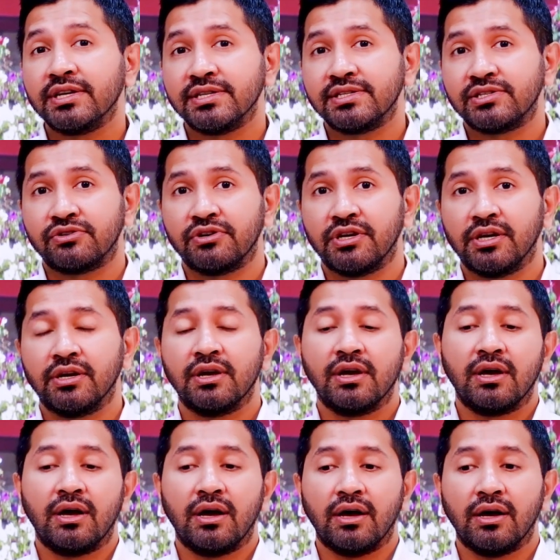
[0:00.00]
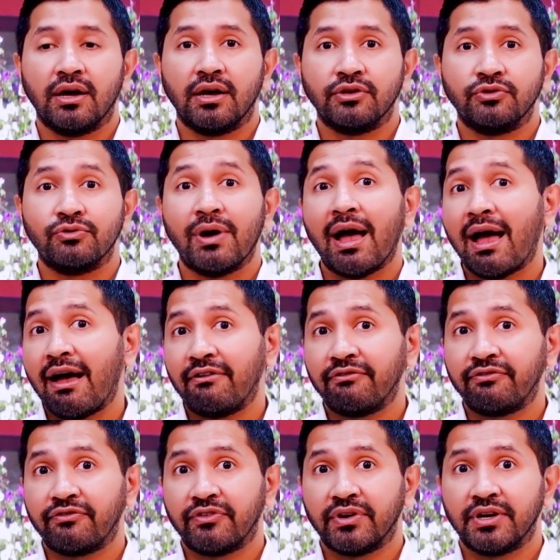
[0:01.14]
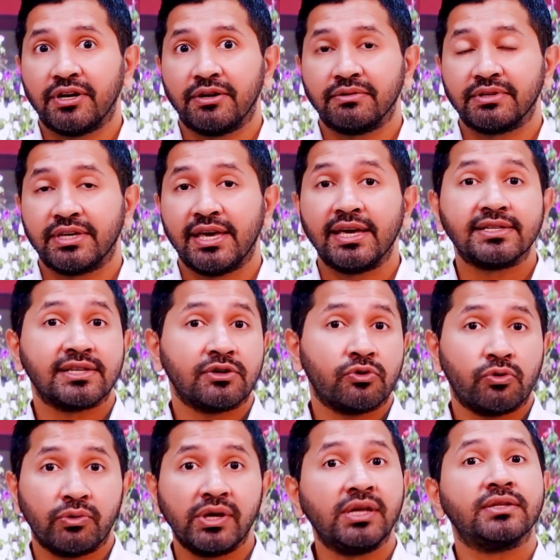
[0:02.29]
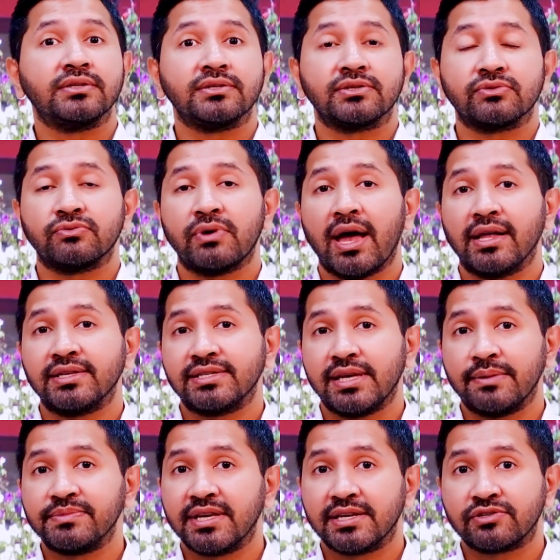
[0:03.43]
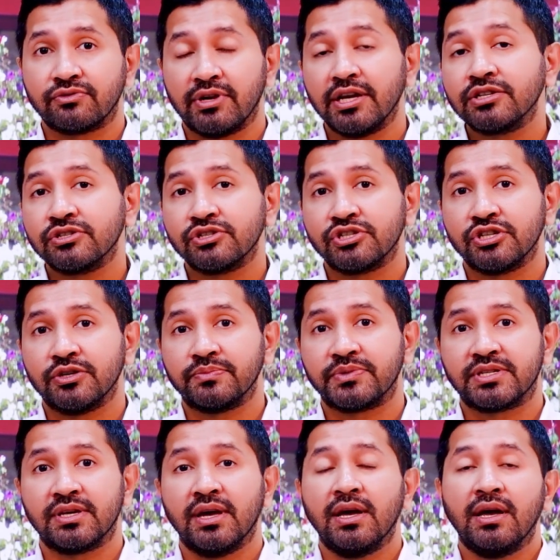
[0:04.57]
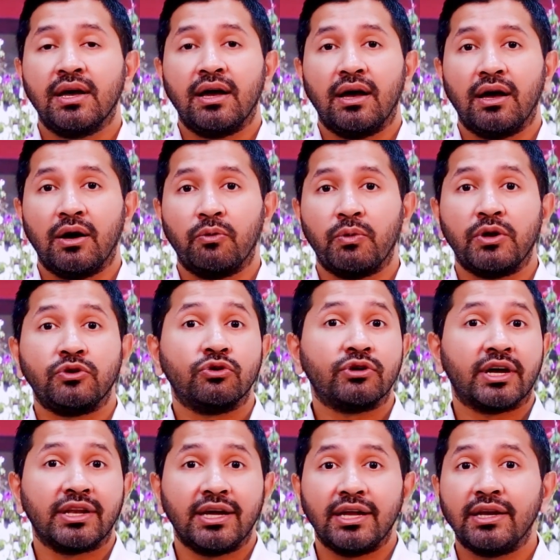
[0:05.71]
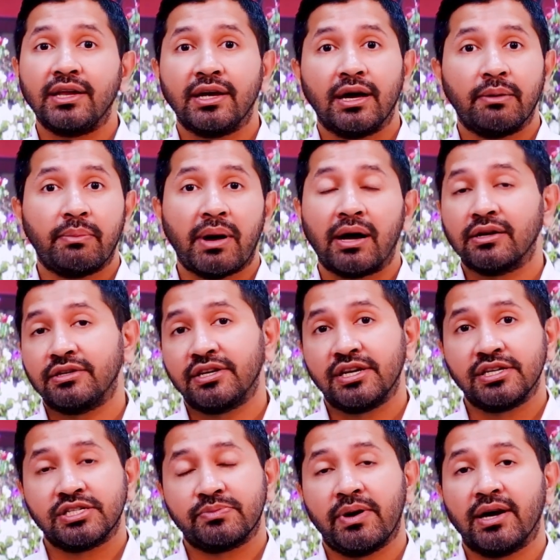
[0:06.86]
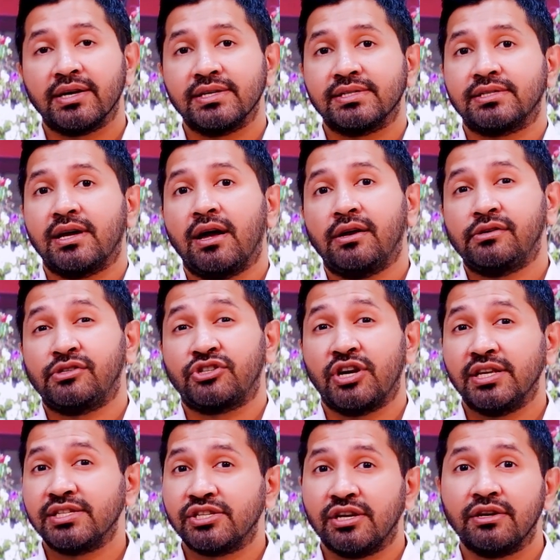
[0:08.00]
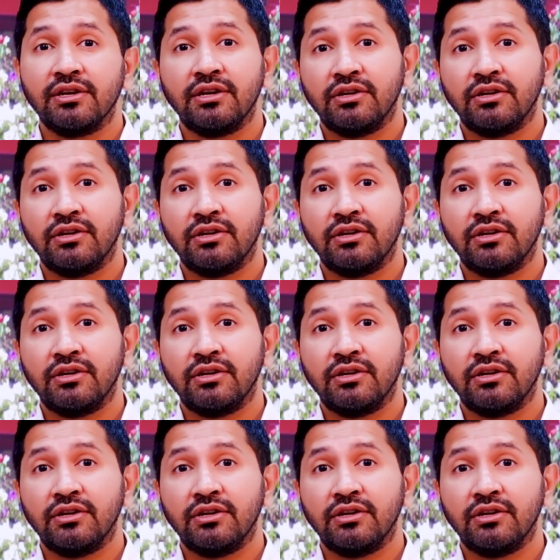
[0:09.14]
history. You have kings and queens who had same-sex relationships. When you look at India, Bangladesh, Pakistan, transgender